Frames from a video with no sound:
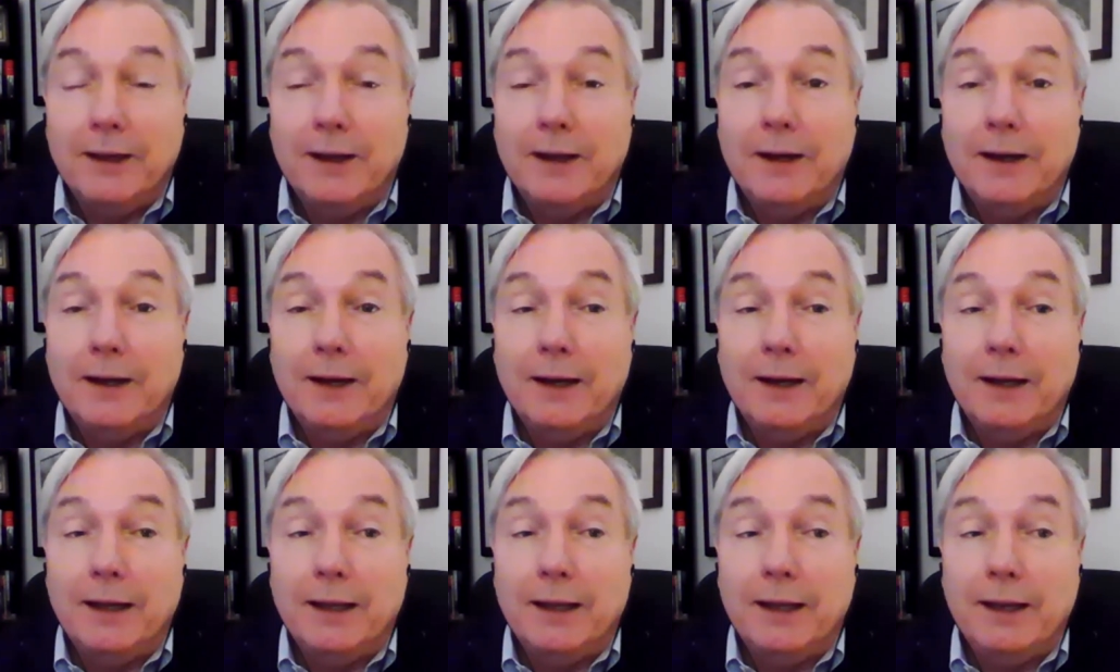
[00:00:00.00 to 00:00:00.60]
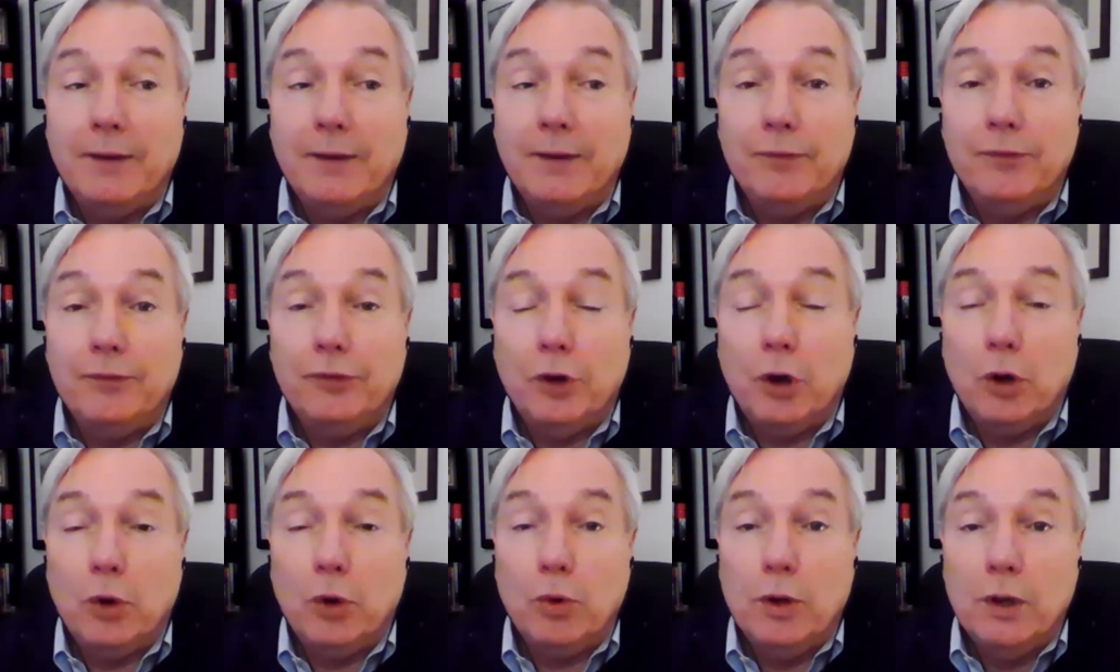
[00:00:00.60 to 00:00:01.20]
And
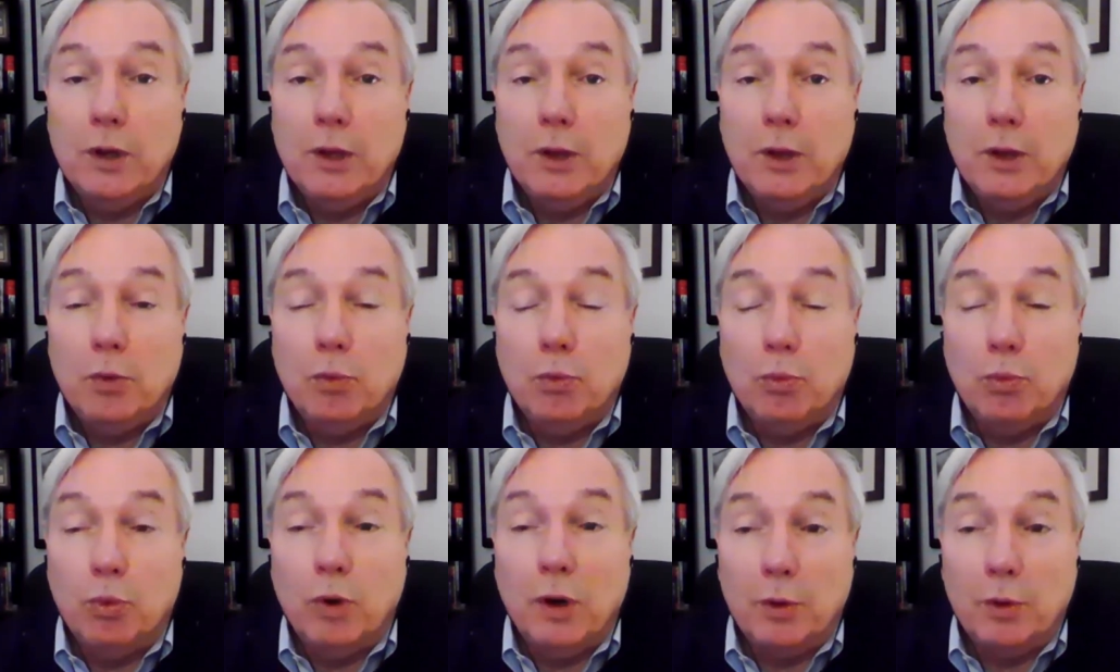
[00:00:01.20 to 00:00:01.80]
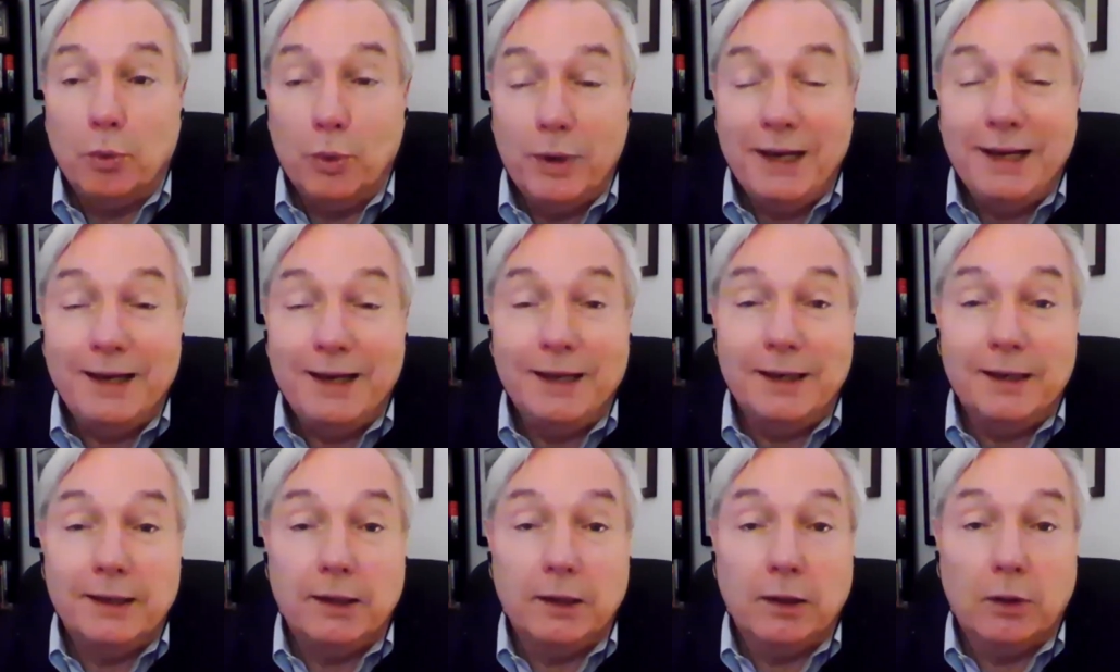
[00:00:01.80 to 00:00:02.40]
so what we
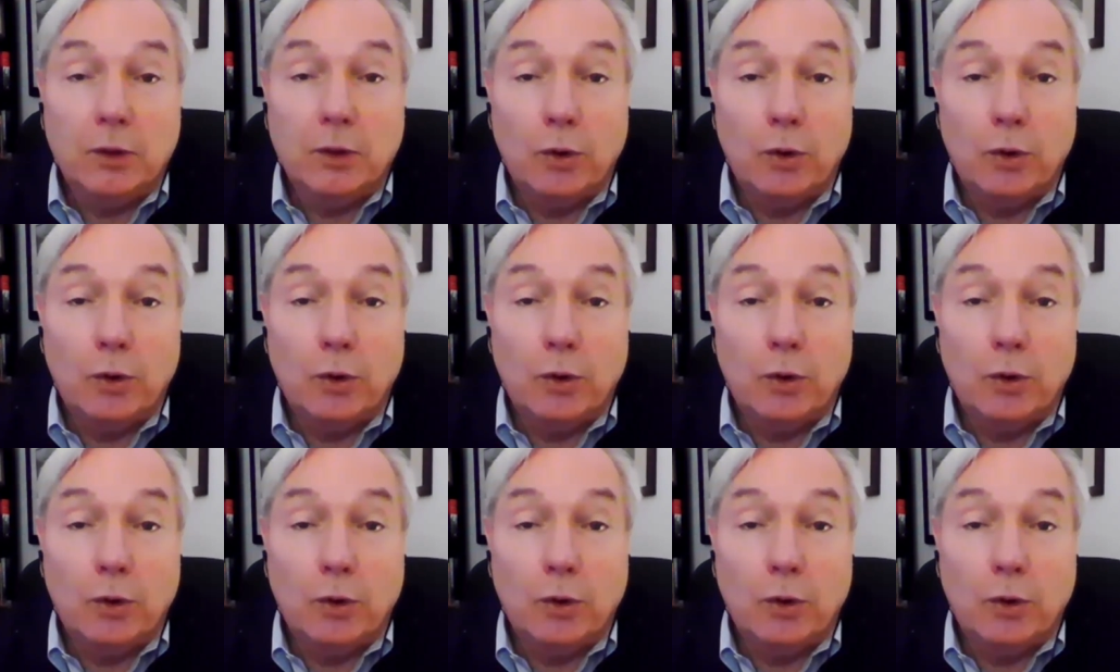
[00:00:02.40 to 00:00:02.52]
didn't